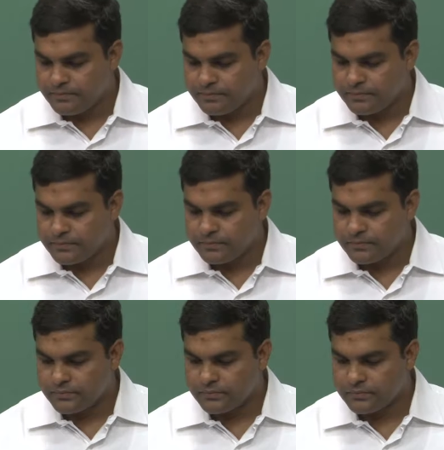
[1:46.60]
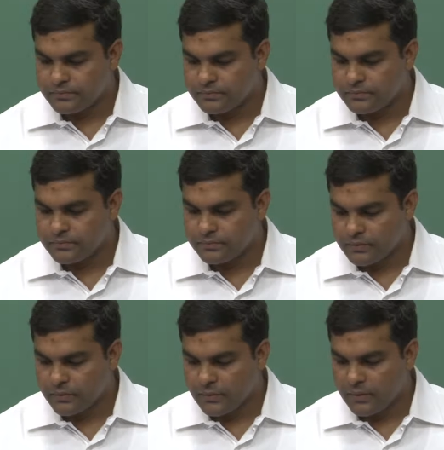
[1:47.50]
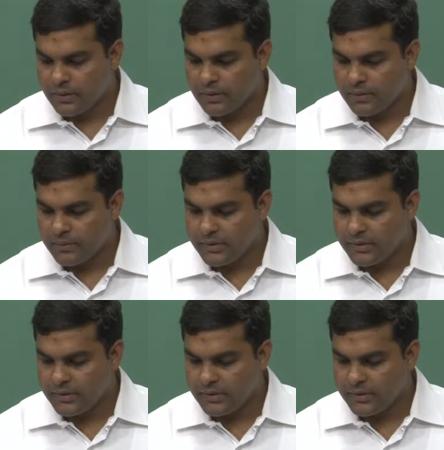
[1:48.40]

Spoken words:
Nobody speaks.